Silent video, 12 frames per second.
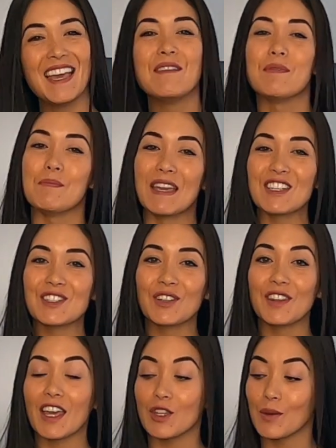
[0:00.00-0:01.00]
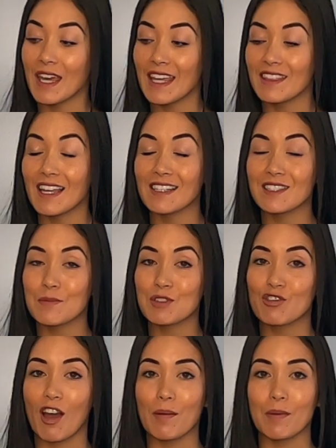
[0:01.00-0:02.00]
But make sure that you hit that
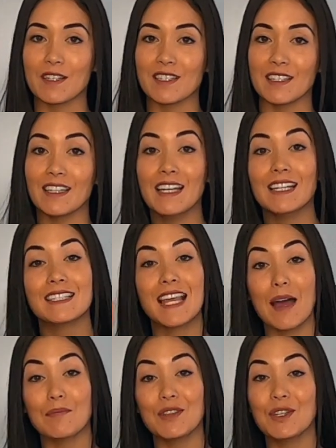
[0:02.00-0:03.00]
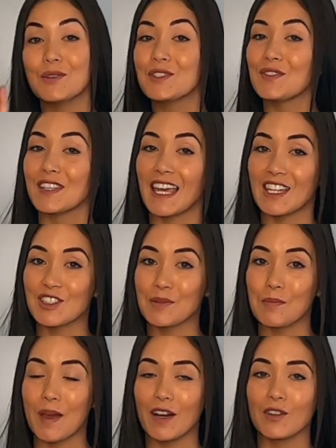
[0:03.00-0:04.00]
subscribe button, tap the
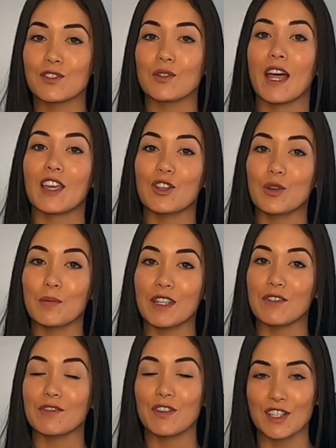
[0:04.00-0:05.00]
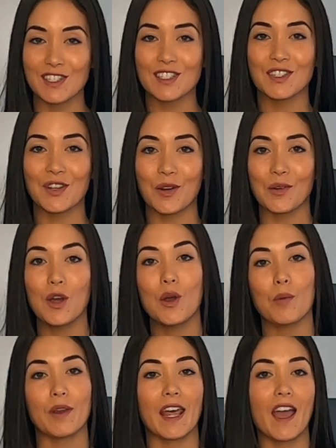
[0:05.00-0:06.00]
notification bell so that you'll be the first to know
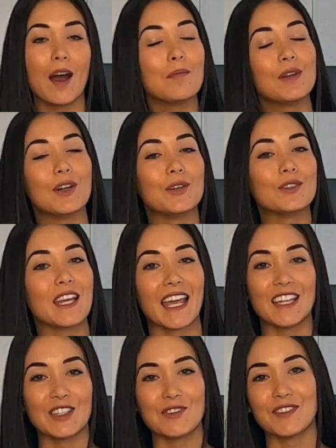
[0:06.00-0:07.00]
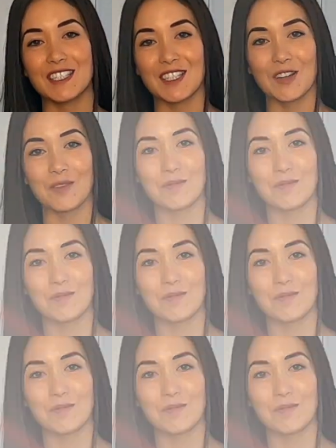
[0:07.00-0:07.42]
when I upload a new video.